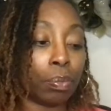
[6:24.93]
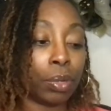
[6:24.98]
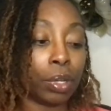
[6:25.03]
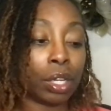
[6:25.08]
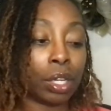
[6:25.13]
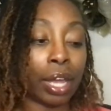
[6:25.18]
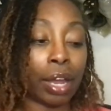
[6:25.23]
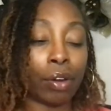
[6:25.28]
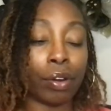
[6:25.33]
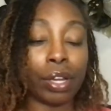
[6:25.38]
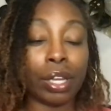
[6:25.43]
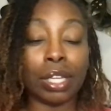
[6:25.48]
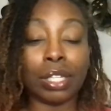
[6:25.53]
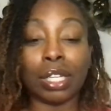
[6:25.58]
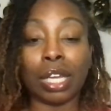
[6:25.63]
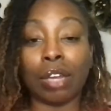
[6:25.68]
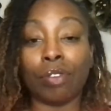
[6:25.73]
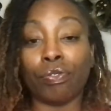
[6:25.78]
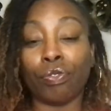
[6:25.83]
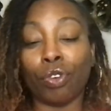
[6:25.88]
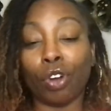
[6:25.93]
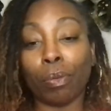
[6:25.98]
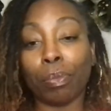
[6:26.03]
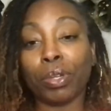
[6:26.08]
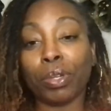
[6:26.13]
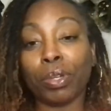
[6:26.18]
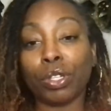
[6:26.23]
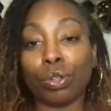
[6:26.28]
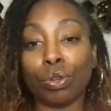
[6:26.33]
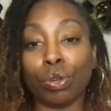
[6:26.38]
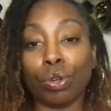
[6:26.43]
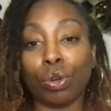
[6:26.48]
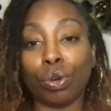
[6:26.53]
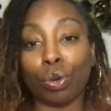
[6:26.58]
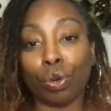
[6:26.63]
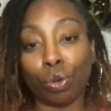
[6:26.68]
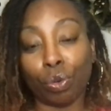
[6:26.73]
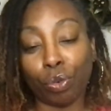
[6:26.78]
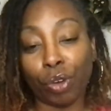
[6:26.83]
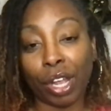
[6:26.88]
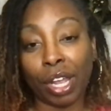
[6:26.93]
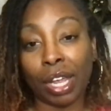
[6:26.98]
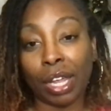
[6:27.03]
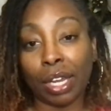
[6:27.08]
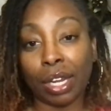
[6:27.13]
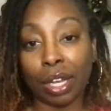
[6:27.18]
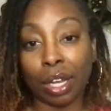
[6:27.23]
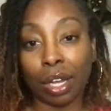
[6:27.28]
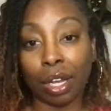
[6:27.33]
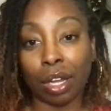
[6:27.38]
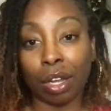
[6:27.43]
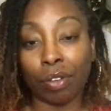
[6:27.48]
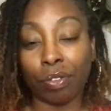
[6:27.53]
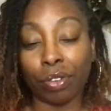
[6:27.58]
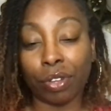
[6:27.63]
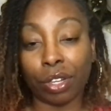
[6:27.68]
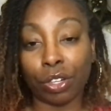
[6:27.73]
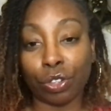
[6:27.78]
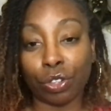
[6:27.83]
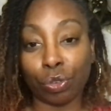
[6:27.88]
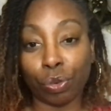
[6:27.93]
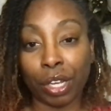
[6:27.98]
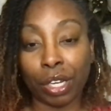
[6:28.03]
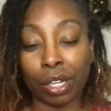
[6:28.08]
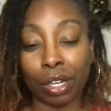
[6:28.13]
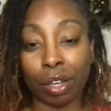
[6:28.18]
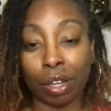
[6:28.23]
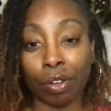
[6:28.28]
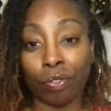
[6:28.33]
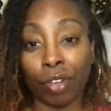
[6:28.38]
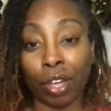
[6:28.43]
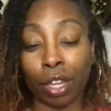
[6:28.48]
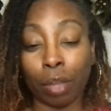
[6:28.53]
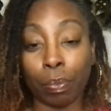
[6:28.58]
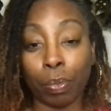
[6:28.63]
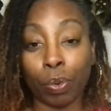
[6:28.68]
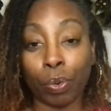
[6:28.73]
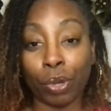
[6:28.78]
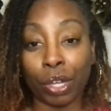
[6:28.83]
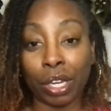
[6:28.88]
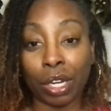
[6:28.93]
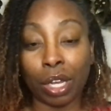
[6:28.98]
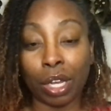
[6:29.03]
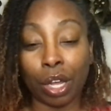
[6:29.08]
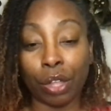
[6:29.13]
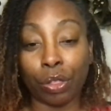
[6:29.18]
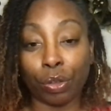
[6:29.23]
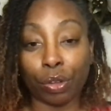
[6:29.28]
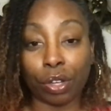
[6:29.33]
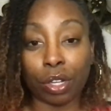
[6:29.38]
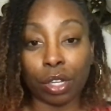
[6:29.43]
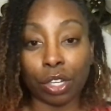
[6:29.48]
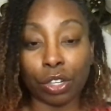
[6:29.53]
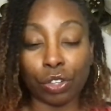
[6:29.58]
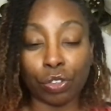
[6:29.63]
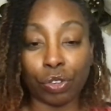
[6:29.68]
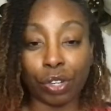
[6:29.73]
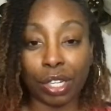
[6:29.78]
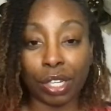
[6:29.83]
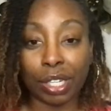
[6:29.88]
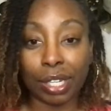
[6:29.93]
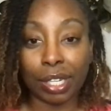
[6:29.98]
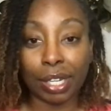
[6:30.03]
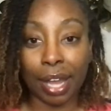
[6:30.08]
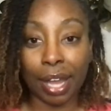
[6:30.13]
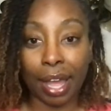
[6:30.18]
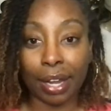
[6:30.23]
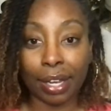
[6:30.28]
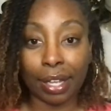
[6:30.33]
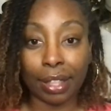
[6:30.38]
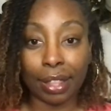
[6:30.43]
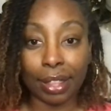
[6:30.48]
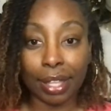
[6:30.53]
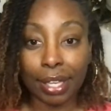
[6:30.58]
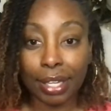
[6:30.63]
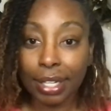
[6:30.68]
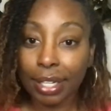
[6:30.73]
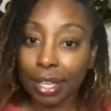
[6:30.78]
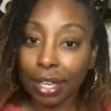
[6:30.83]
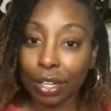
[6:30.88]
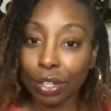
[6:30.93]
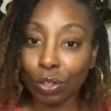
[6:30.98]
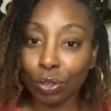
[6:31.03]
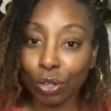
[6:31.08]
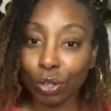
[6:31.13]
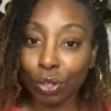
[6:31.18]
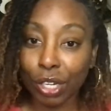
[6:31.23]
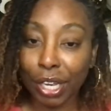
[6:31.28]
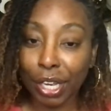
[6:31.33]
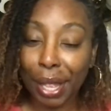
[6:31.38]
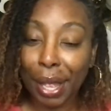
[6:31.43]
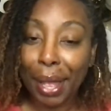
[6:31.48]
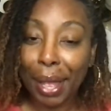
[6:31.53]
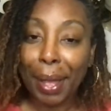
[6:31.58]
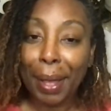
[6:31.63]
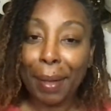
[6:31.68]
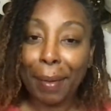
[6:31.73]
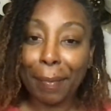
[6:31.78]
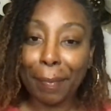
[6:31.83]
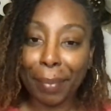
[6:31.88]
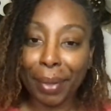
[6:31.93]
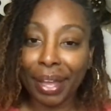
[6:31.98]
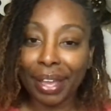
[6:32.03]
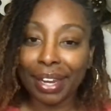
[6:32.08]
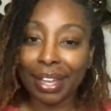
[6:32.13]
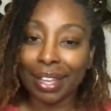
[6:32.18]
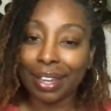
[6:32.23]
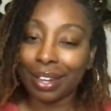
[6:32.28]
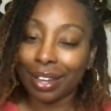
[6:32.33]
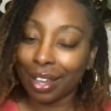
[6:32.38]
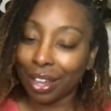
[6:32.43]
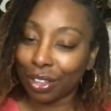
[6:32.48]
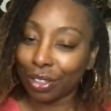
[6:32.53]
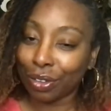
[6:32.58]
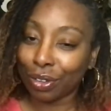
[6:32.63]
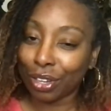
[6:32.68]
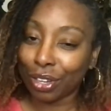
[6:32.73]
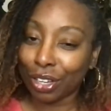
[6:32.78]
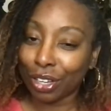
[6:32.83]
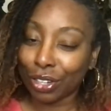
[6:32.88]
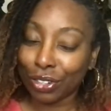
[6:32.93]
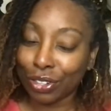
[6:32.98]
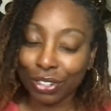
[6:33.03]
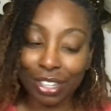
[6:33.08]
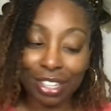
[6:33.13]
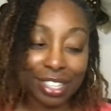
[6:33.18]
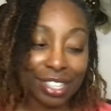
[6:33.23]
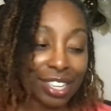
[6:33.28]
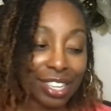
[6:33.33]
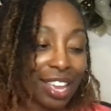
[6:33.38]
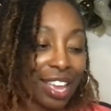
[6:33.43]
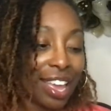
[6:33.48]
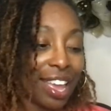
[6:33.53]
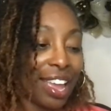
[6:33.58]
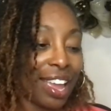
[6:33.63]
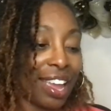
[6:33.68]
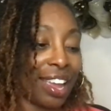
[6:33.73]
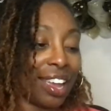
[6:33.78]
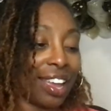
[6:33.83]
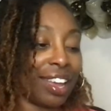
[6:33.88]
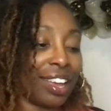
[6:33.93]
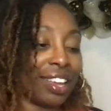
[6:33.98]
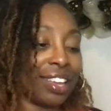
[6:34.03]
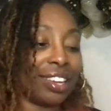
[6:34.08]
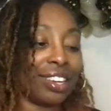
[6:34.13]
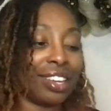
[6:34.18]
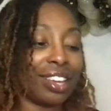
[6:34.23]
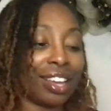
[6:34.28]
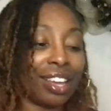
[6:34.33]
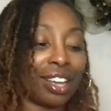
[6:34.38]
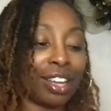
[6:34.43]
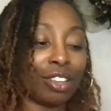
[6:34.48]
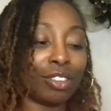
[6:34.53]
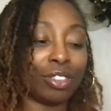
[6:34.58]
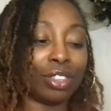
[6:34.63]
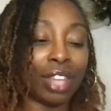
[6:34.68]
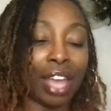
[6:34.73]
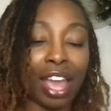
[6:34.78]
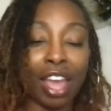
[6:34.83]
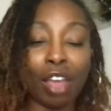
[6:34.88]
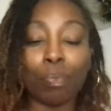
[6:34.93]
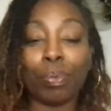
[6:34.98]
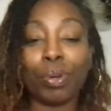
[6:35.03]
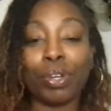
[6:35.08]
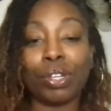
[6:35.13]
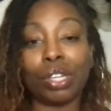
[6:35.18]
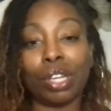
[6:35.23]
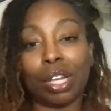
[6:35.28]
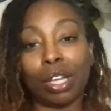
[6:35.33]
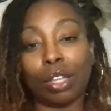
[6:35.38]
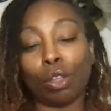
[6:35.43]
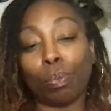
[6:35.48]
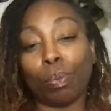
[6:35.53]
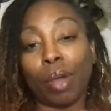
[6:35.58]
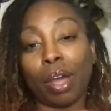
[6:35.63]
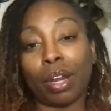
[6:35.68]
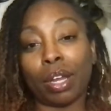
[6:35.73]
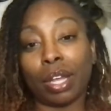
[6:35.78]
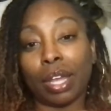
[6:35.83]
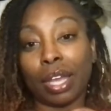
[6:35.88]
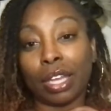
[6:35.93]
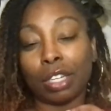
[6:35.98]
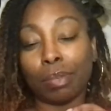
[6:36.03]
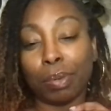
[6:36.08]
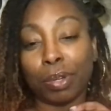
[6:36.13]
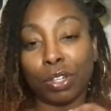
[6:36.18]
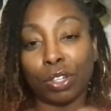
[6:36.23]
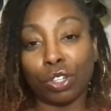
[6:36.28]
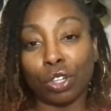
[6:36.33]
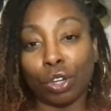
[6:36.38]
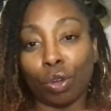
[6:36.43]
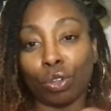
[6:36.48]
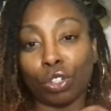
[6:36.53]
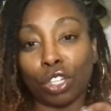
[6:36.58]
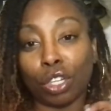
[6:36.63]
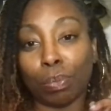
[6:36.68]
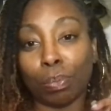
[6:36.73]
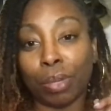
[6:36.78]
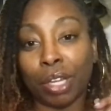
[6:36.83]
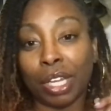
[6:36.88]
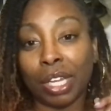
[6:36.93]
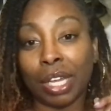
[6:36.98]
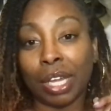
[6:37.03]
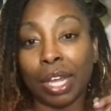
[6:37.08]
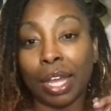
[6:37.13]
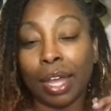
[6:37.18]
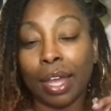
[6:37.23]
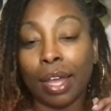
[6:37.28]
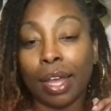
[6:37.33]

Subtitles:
There is a pharmaceutical grade of chondroitin available in other countries, not in this country, but in other countries. And that particular product has been shown to be